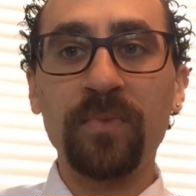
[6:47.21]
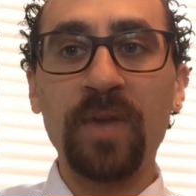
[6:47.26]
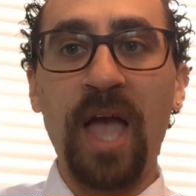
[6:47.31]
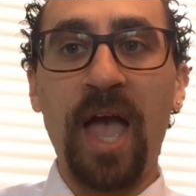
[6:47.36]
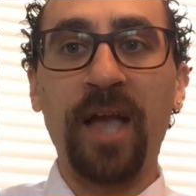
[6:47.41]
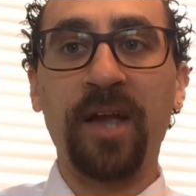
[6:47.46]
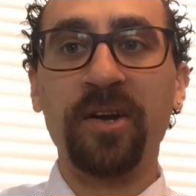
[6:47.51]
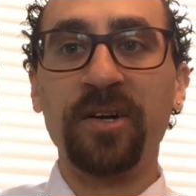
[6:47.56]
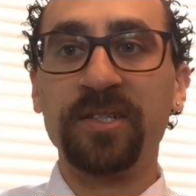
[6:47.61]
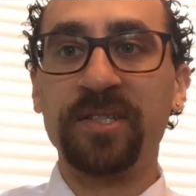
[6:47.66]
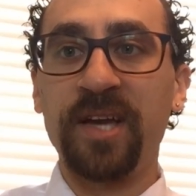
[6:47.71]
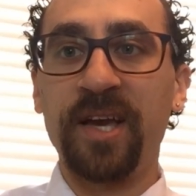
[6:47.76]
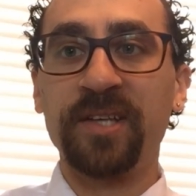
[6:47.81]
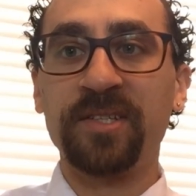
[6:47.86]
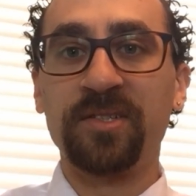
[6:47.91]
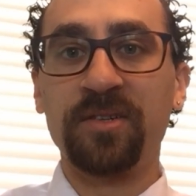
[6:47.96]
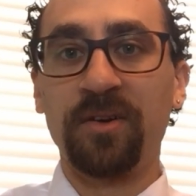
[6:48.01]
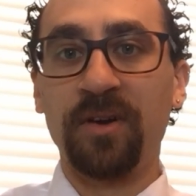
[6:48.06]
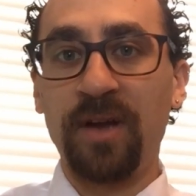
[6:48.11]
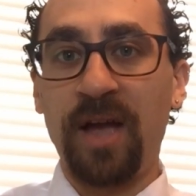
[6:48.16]
accurate
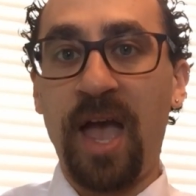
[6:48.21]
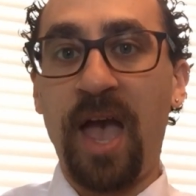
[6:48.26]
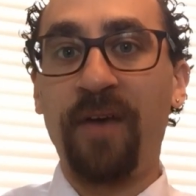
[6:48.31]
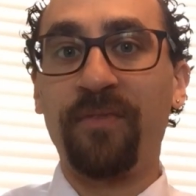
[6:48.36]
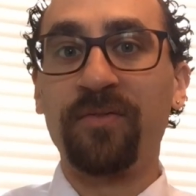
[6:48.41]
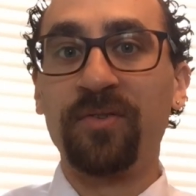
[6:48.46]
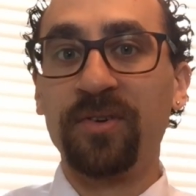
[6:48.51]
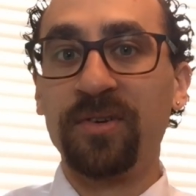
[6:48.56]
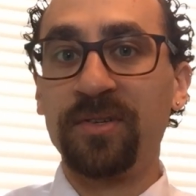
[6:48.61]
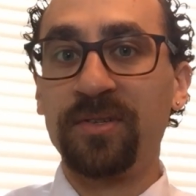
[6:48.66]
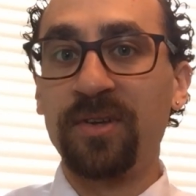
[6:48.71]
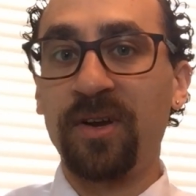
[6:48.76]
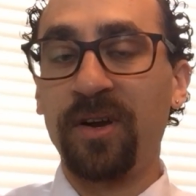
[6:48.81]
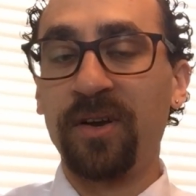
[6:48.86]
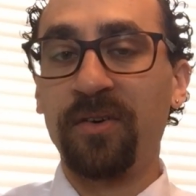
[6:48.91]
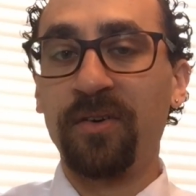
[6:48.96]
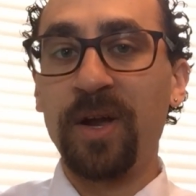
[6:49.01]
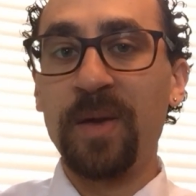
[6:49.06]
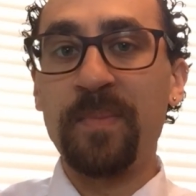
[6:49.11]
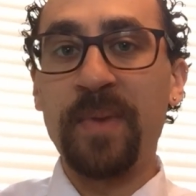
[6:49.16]
tests are after the
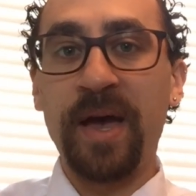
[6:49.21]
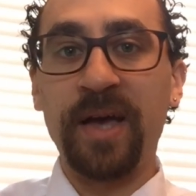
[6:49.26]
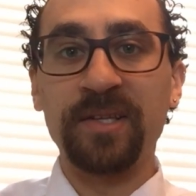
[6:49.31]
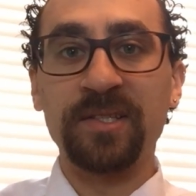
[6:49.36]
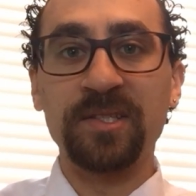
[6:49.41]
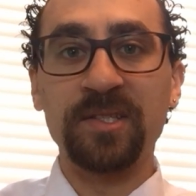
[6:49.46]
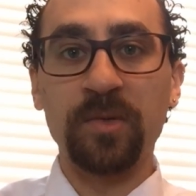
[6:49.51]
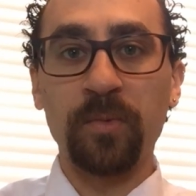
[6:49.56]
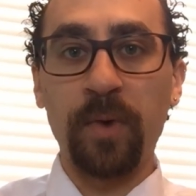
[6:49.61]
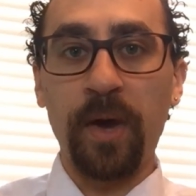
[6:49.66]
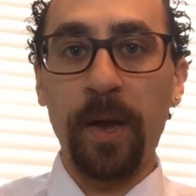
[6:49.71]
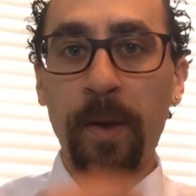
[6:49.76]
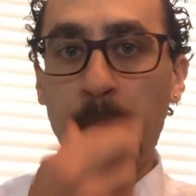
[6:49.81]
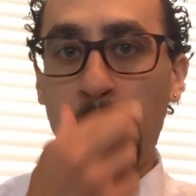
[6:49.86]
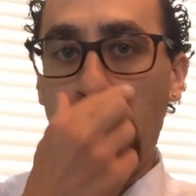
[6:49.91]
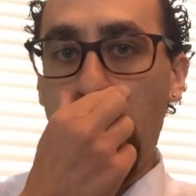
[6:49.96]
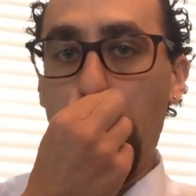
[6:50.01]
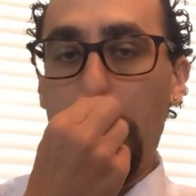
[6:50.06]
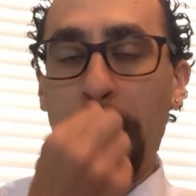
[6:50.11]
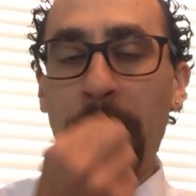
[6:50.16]
dog already passes away.
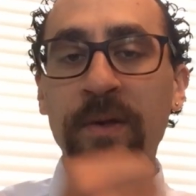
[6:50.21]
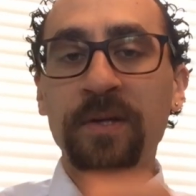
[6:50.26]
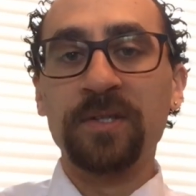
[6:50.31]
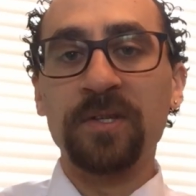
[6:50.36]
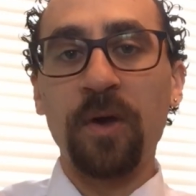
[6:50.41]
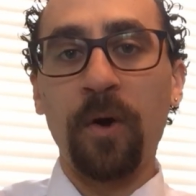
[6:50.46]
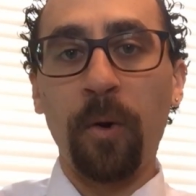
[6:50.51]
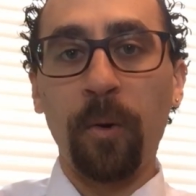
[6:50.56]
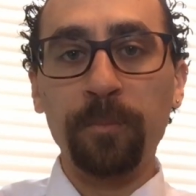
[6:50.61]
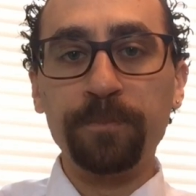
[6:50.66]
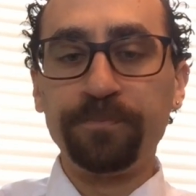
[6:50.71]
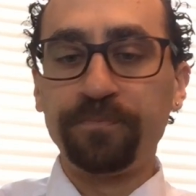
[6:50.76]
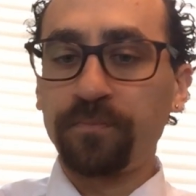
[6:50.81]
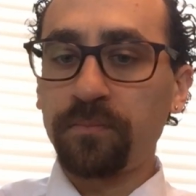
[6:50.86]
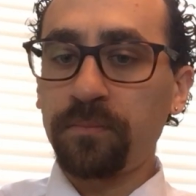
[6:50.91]
So